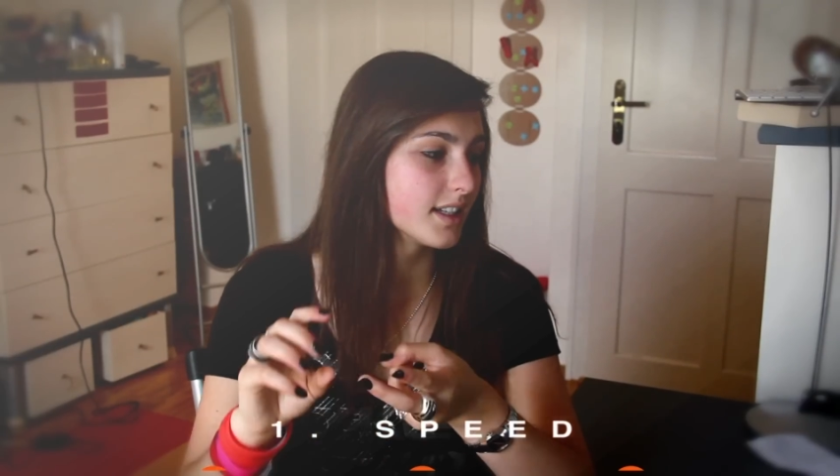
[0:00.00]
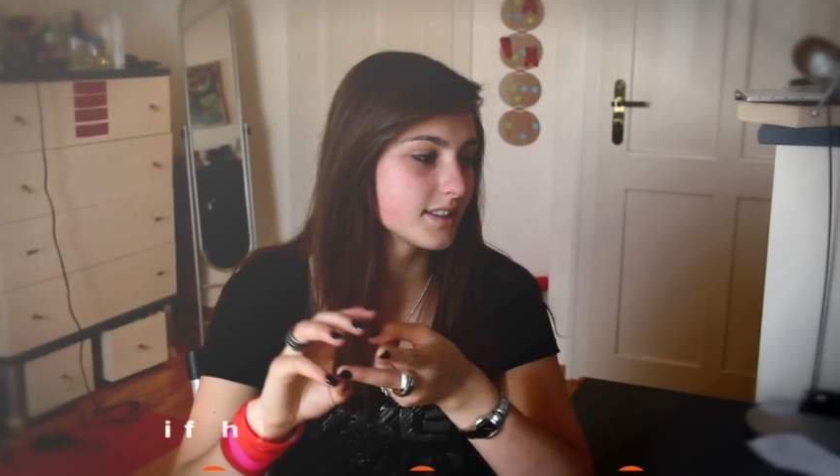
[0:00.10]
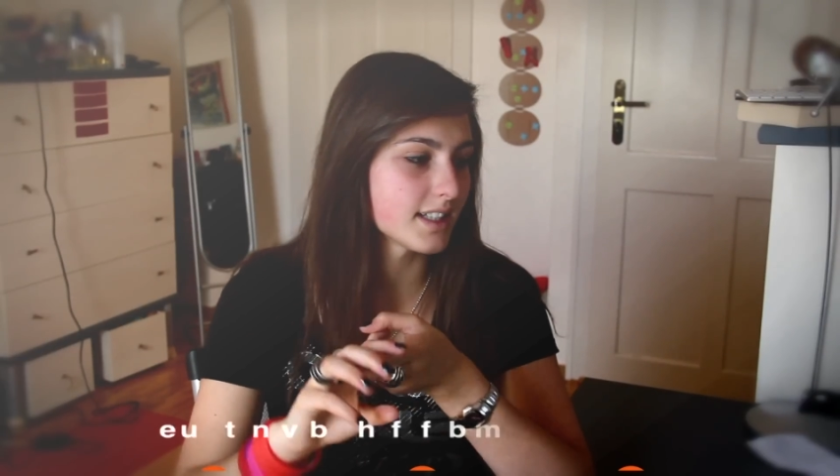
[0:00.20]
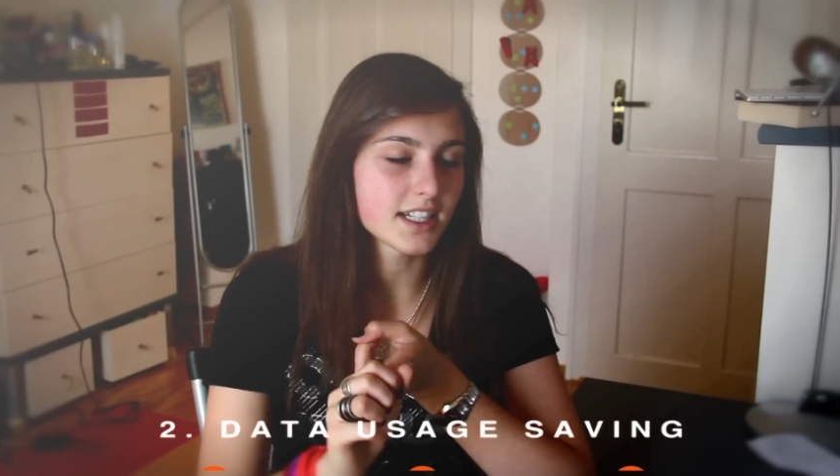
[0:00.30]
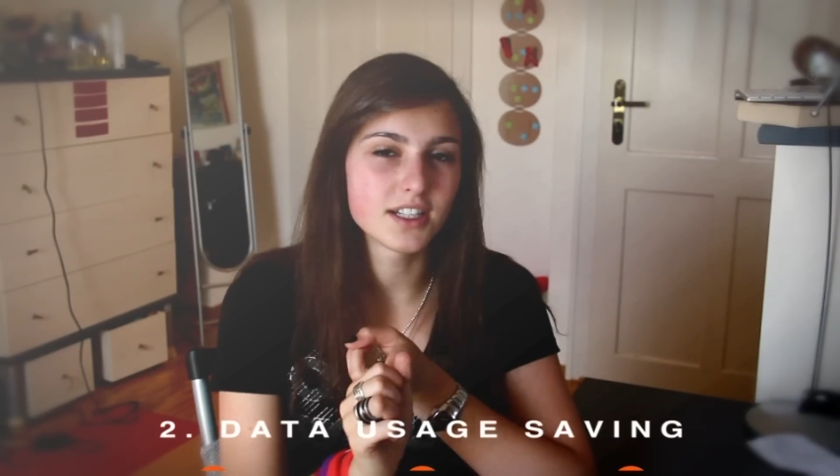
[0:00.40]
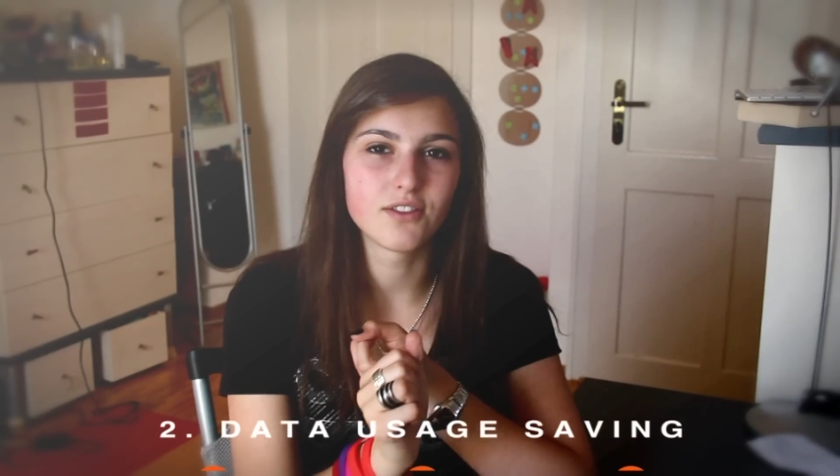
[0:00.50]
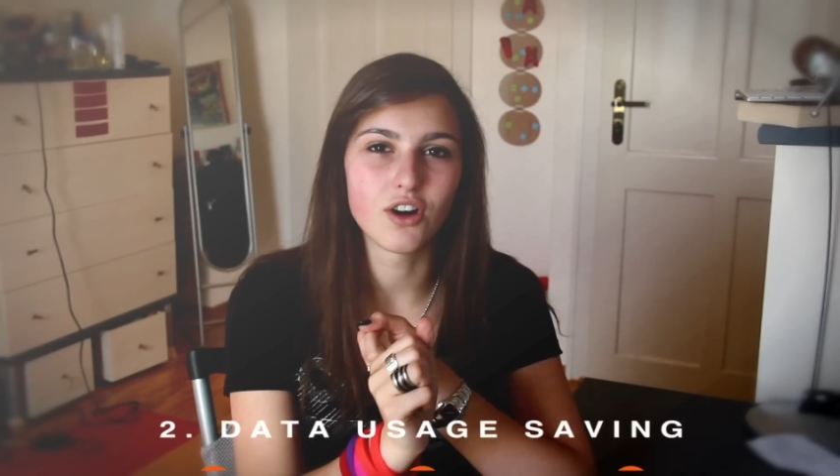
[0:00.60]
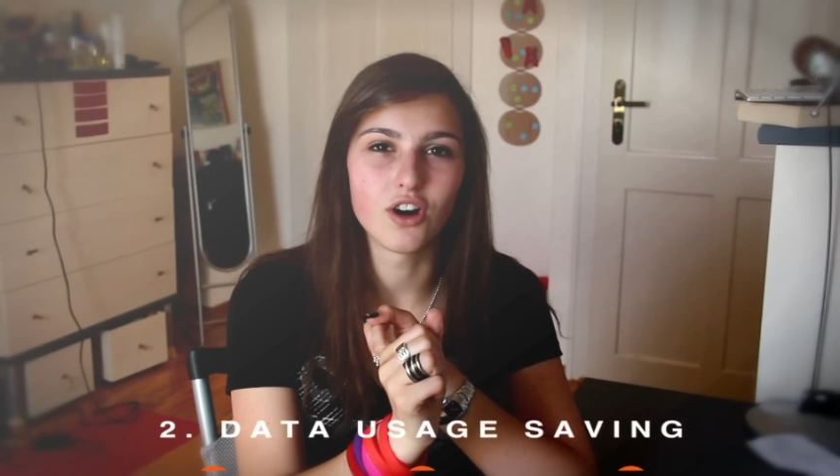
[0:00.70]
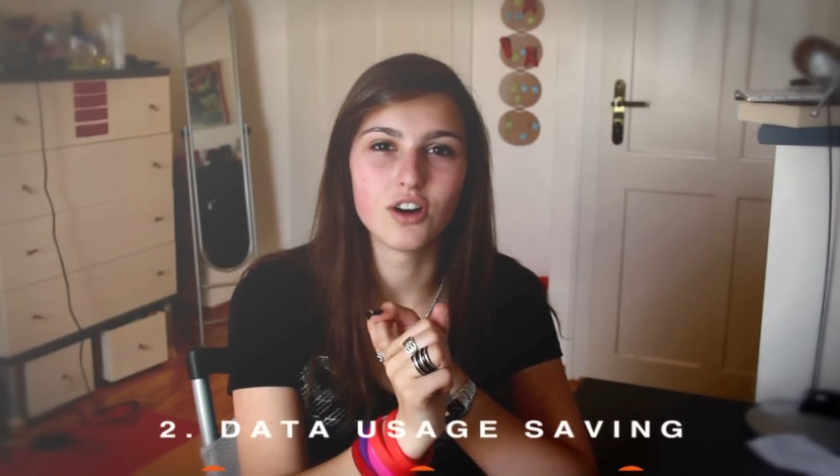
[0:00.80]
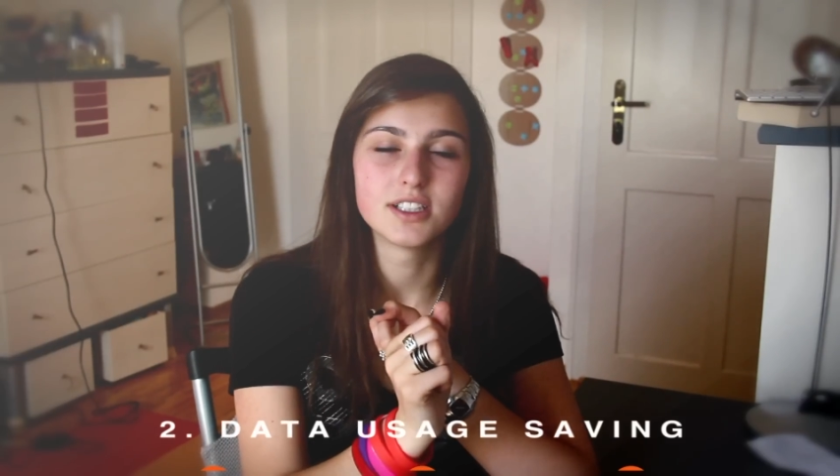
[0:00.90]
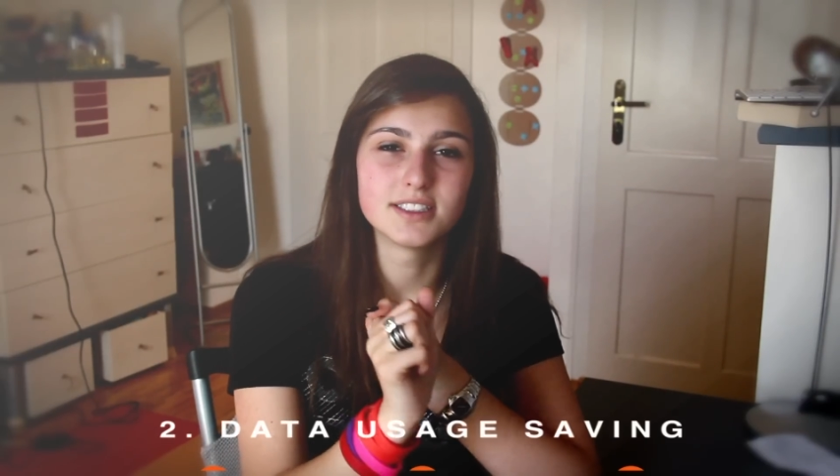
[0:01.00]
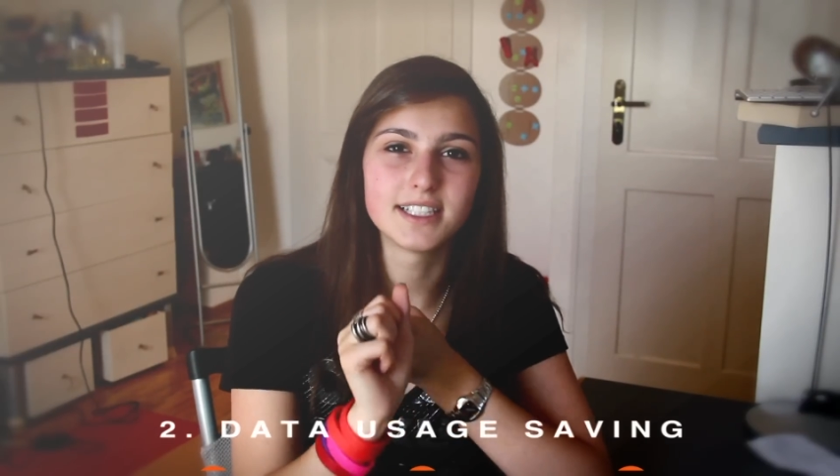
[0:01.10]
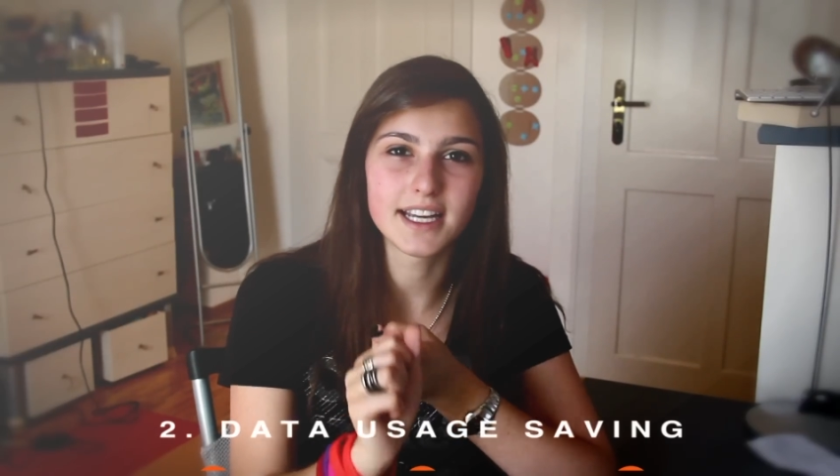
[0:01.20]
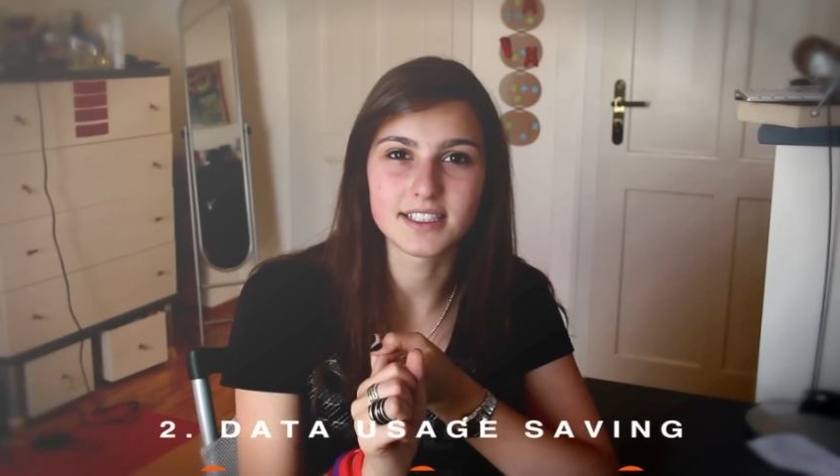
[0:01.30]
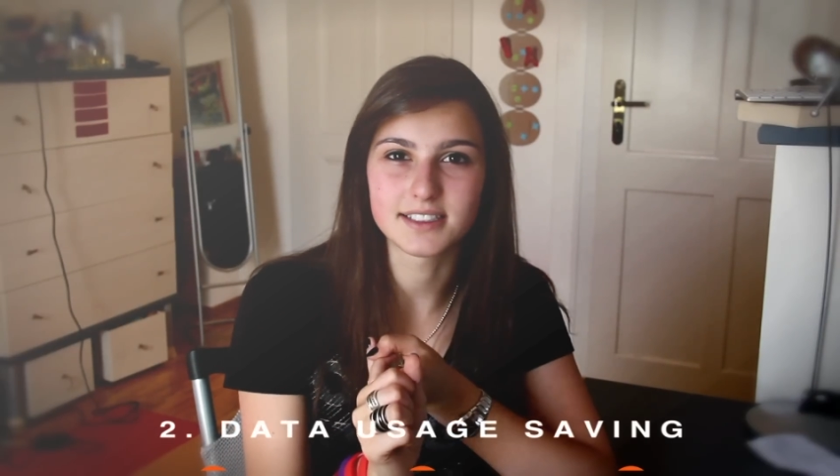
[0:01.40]
Second of all,
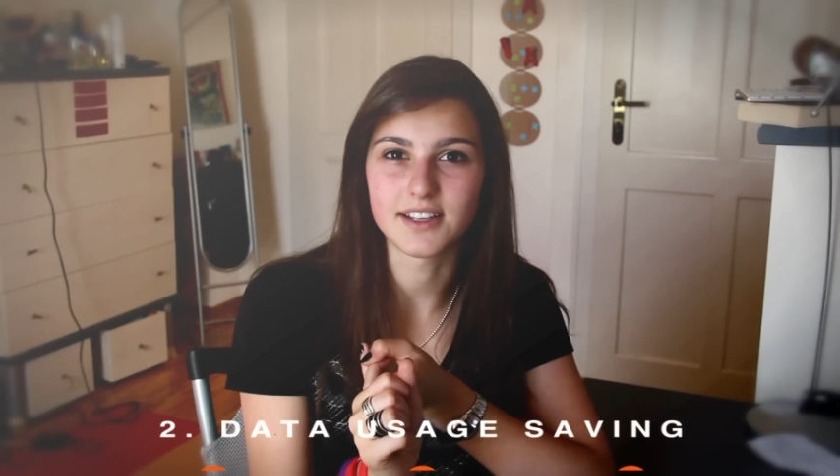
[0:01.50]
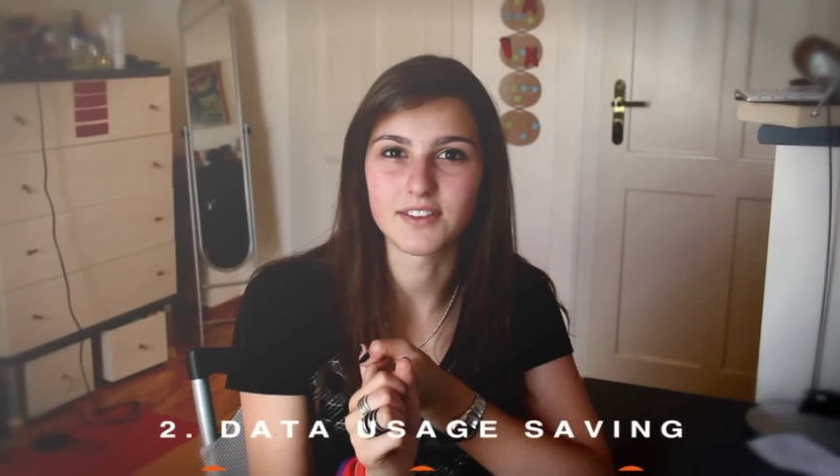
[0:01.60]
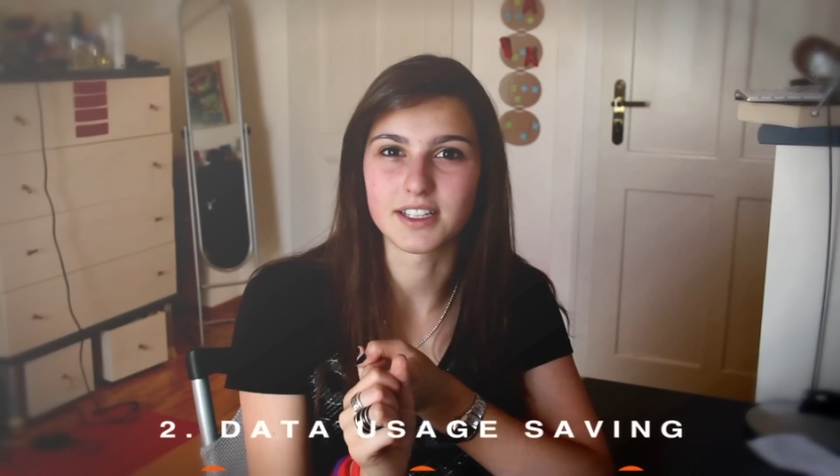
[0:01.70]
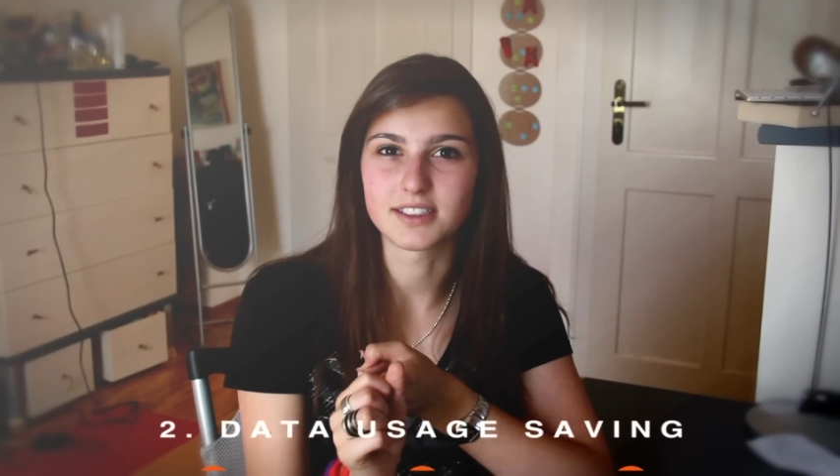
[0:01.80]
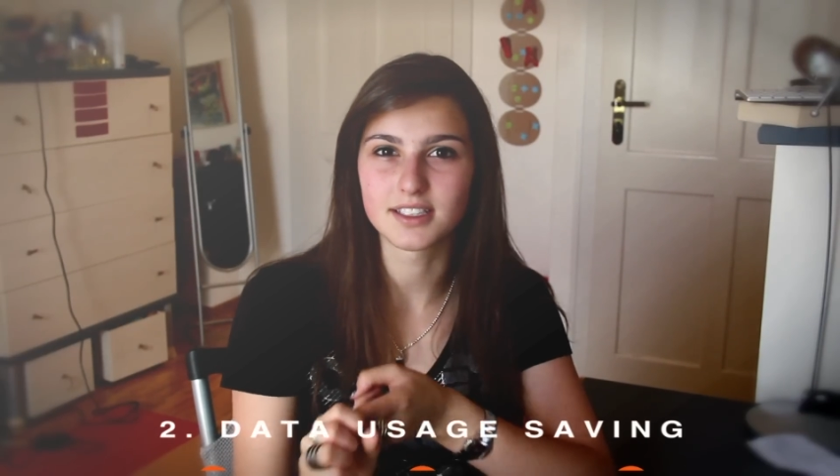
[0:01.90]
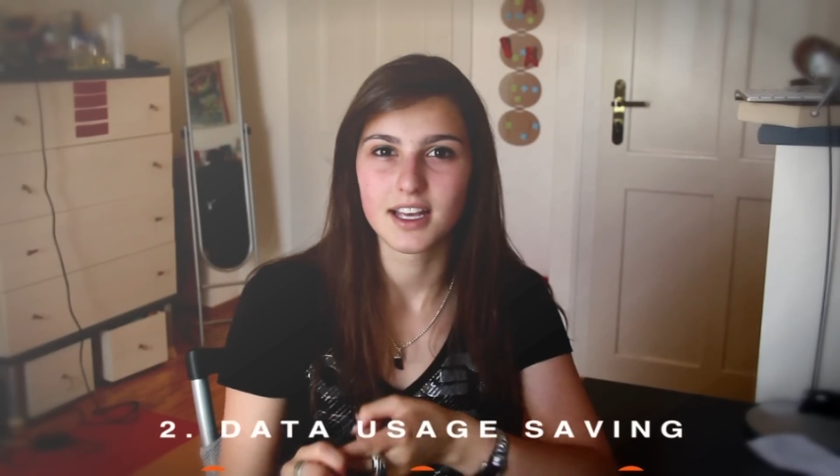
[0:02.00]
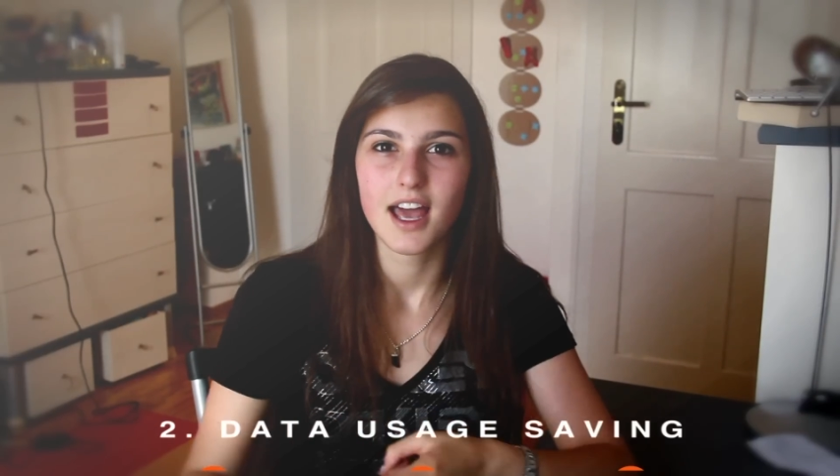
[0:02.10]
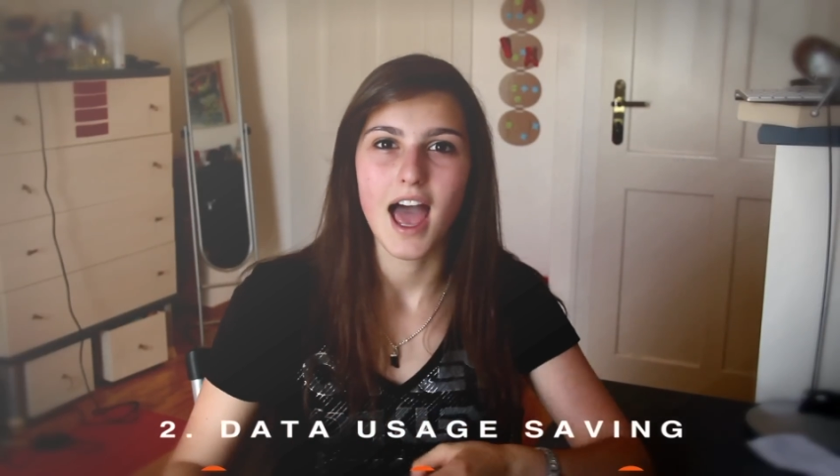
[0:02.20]
data savings.